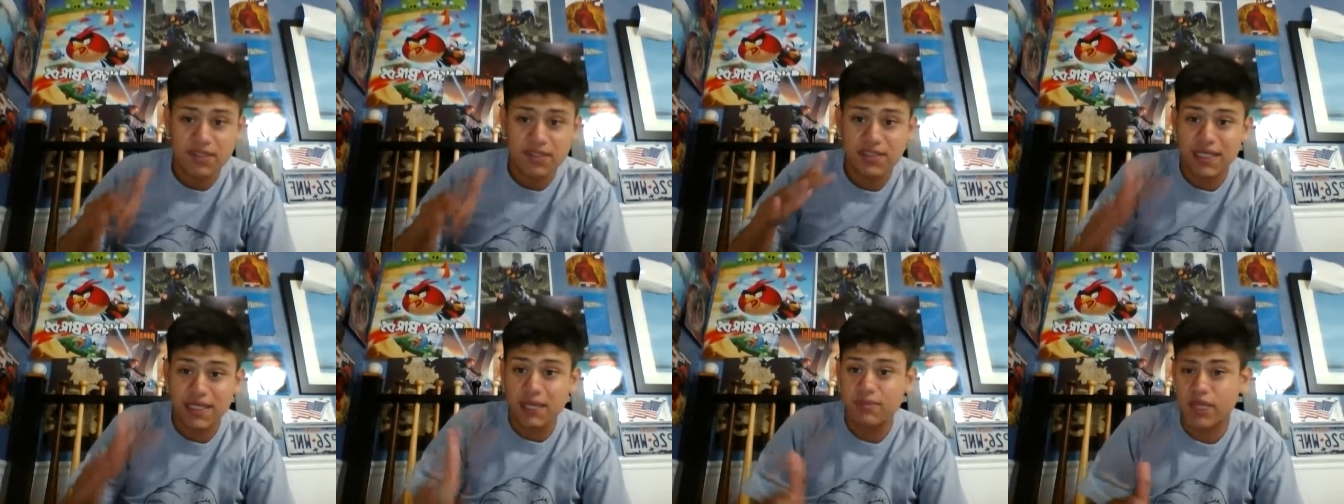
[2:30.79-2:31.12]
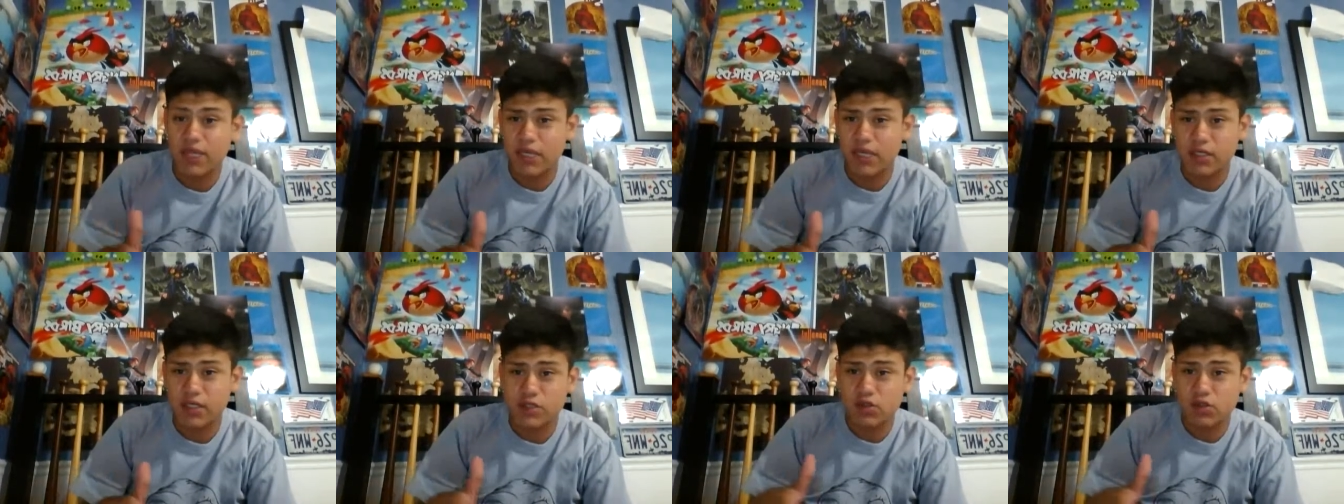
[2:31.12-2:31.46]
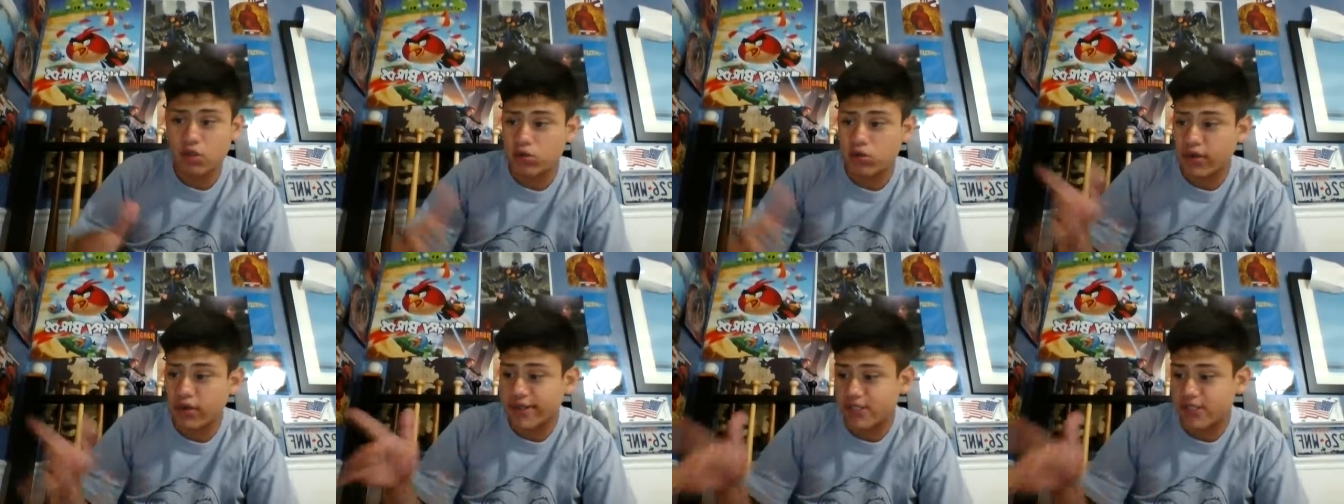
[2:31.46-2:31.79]
Now, I'm not gonna do
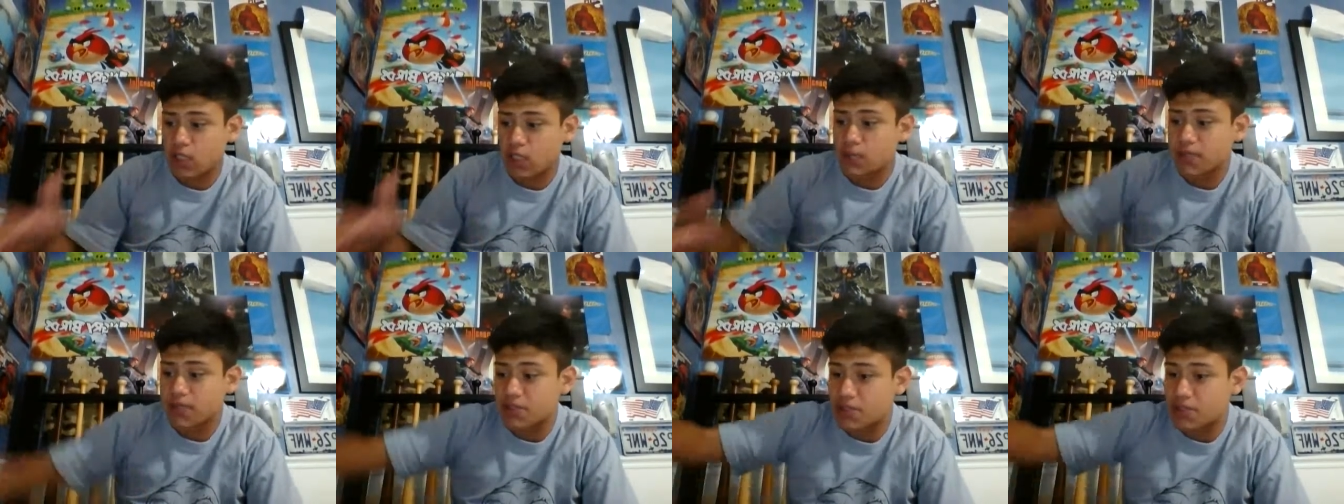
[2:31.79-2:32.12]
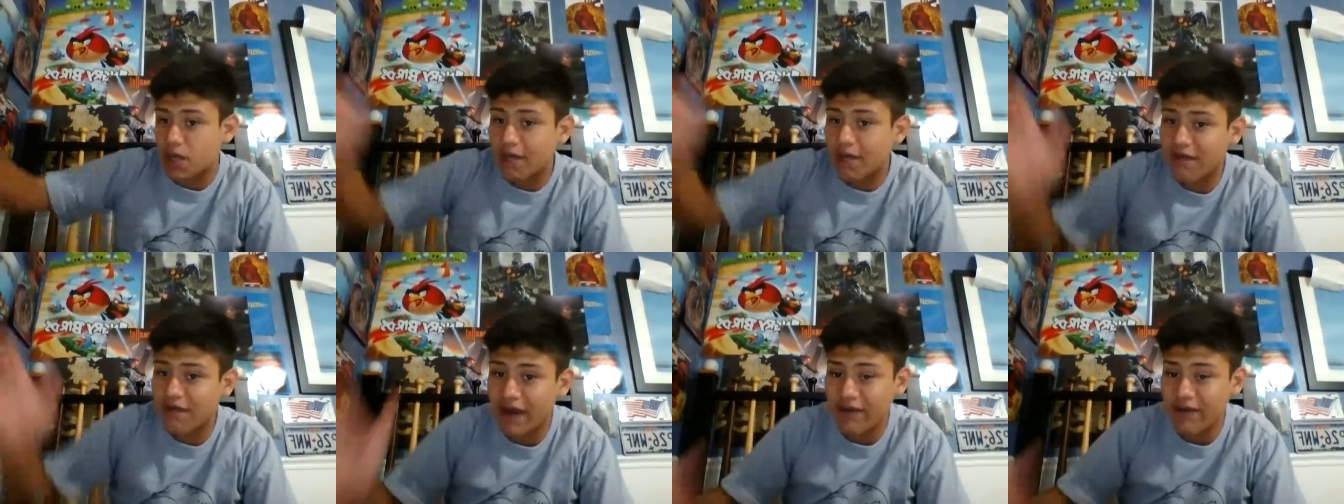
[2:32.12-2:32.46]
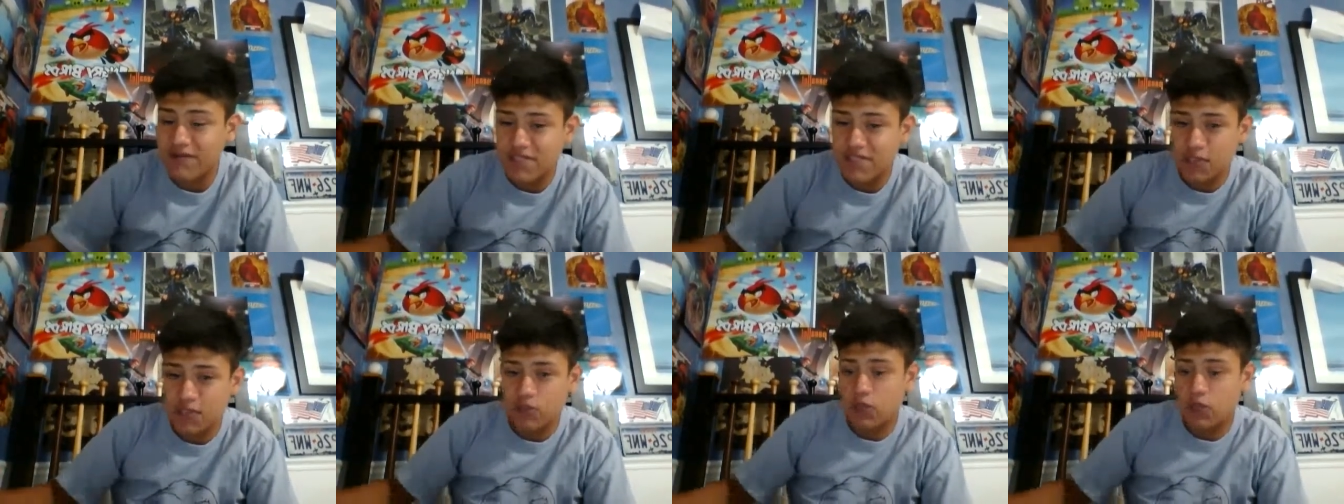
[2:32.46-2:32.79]
a quick synopsis of
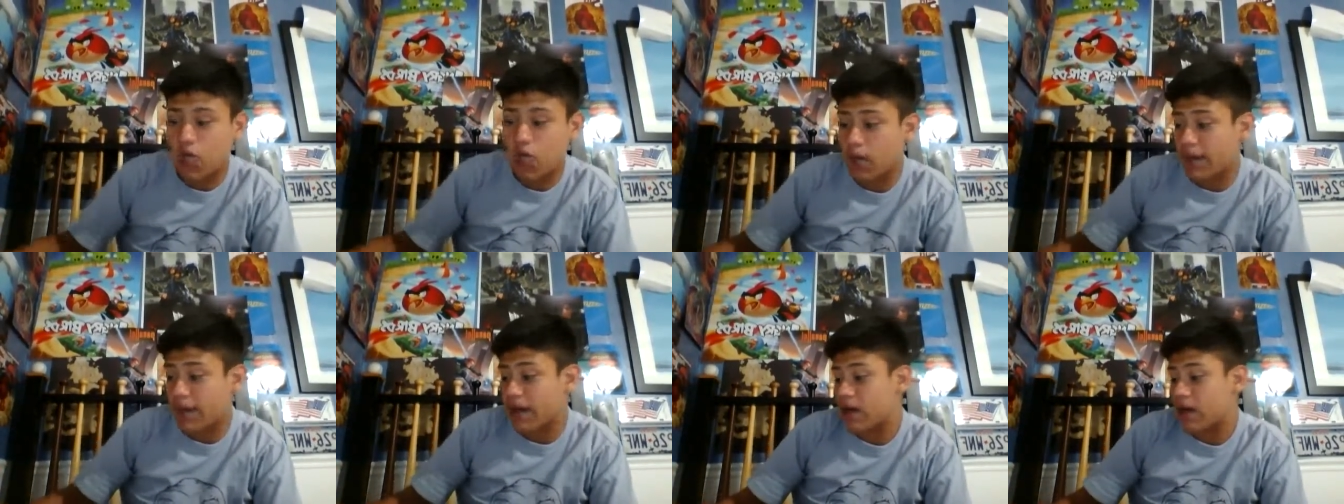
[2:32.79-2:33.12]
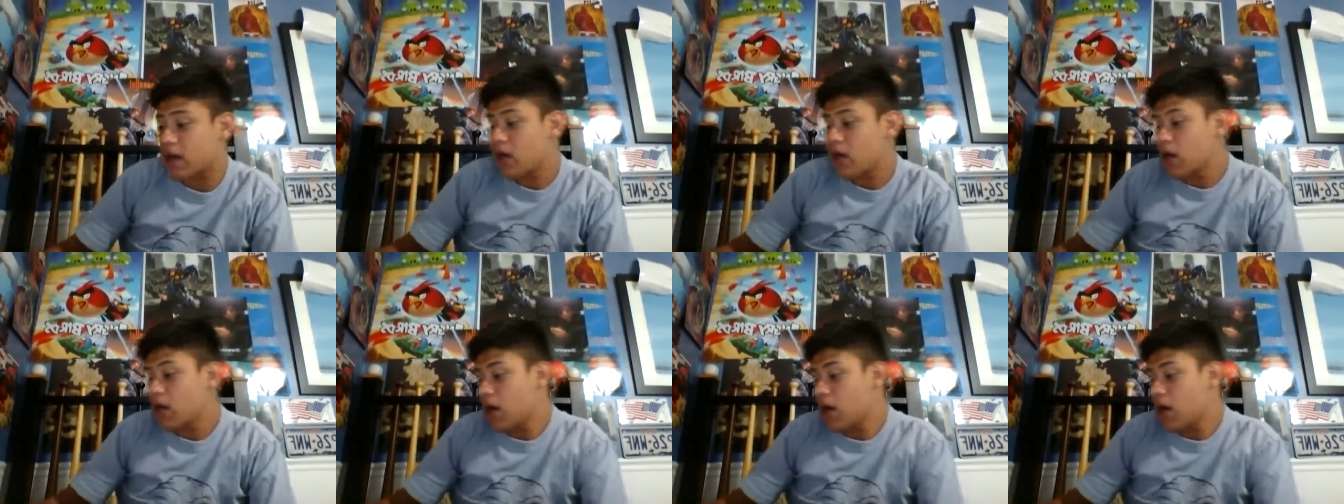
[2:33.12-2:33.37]
every single comic.